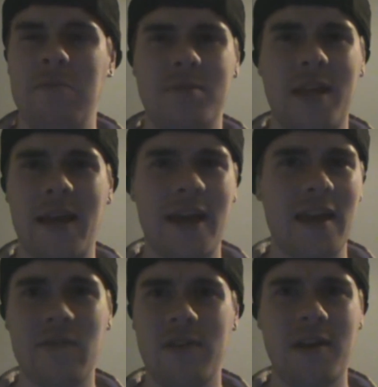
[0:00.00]
don't think I
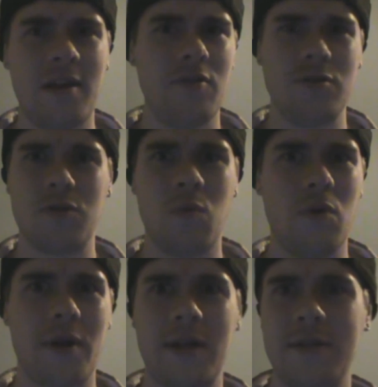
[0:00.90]
could give it any other
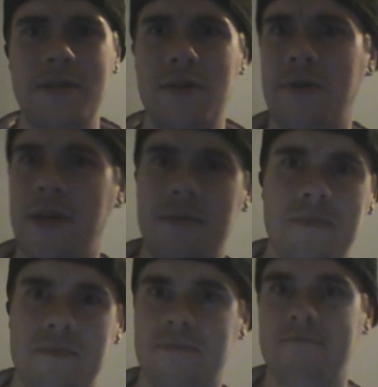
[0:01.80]
score considering
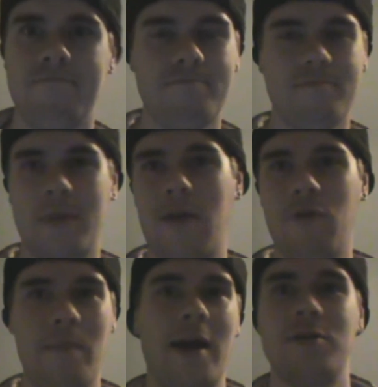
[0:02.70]

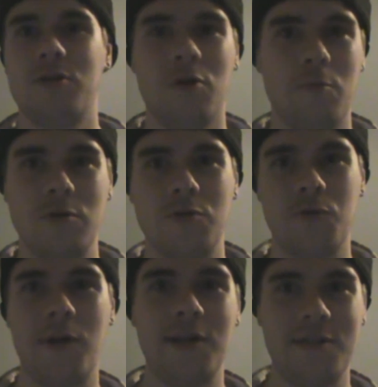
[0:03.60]
every match almost was
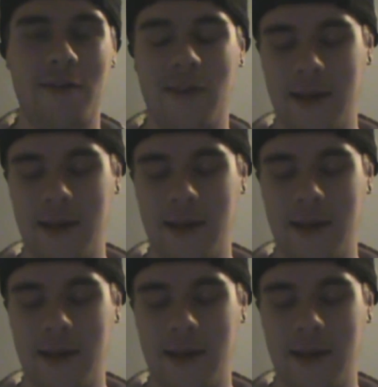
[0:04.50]
rated 7